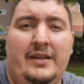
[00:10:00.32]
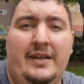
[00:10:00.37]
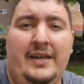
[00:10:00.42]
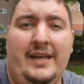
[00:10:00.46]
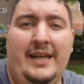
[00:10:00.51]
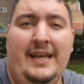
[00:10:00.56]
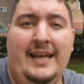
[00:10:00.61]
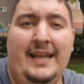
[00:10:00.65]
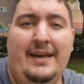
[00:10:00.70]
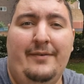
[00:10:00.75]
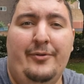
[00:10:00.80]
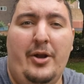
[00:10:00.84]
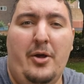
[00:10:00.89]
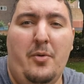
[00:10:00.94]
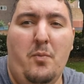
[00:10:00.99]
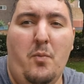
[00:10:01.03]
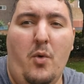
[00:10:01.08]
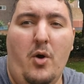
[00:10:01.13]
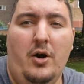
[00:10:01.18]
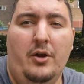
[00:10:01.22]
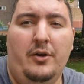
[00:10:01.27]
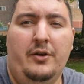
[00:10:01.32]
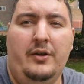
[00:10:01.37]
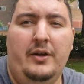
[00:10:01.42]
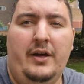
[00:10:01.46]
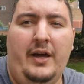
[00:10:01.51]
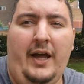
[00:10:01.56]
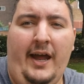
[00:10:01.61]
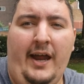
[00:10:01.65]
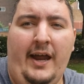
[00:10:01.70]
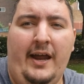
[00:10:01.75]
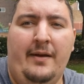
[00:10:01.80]
11 and 1
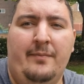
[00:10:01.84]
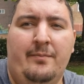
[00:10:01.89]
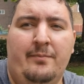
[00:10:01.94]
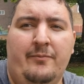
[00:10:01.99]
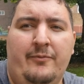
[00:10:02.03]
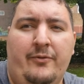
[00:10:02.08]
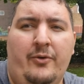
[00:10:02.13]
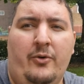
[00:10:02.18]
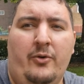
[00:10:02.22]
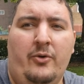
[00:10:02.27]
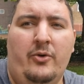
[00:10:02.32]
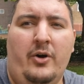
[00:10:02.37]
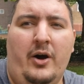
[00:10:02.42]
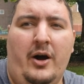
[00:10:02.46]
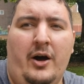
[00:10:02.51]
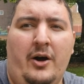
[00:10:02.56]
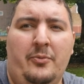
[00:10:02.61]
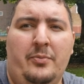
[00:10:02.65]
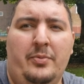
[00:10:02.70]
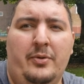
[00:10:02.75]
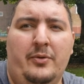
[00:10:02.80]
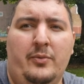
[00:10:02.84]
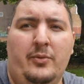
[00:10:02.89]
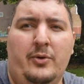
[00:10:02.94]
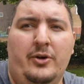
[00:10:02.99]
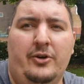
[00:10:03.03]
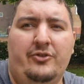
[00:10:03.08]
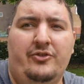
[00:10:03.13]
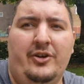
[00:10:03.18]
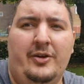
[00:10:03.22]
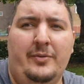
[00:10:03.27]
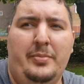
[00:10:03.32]
for open
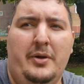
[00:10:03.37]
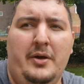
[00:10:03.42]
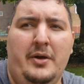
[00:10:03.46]
worship.